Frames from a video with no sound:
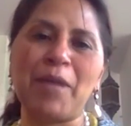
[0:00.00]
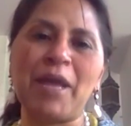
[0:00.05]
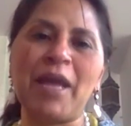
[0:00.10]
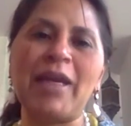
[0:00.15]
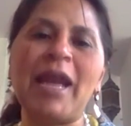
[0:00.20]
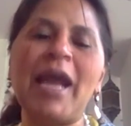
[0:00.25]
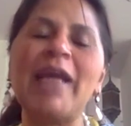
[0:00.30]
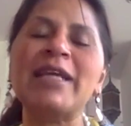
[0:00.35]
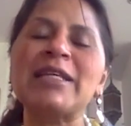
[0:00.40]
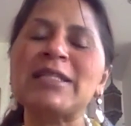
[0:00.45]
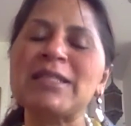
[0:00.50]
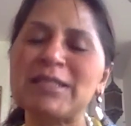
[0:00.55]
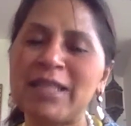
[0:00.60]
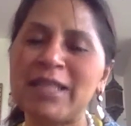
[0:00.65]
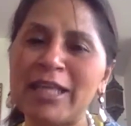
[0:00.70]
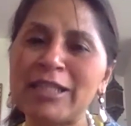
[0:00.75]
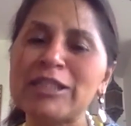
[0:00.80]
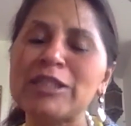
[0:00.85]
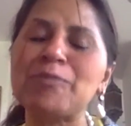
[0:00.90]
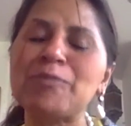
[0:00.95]
And I
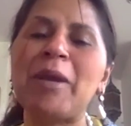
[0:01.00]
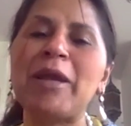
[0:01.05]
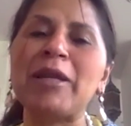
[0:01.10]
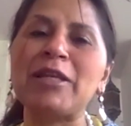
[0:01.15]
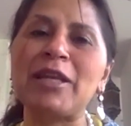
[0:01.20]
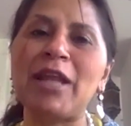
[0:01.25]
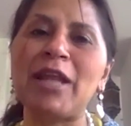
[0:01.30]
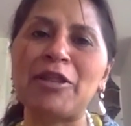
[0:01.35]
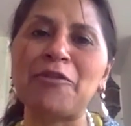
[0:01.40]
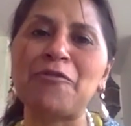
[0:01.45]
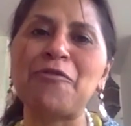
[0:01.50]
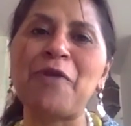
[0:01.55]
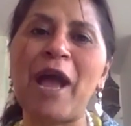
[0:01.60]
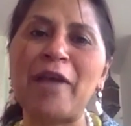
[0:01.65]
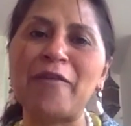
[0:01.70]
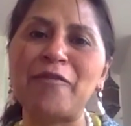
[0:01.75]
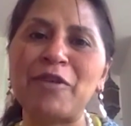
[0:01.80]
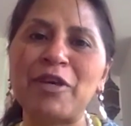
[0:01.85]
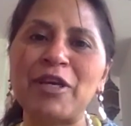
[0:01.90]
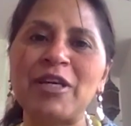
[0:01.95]
then spent another
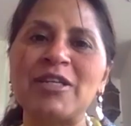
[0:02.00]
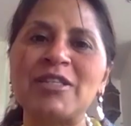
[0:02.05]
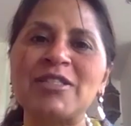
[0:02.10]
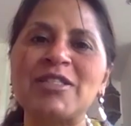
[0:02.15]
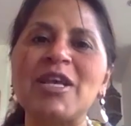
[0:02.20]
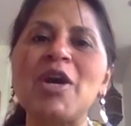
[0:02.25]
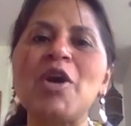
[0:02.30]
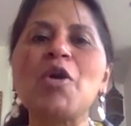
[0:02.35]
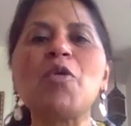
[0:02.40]
five years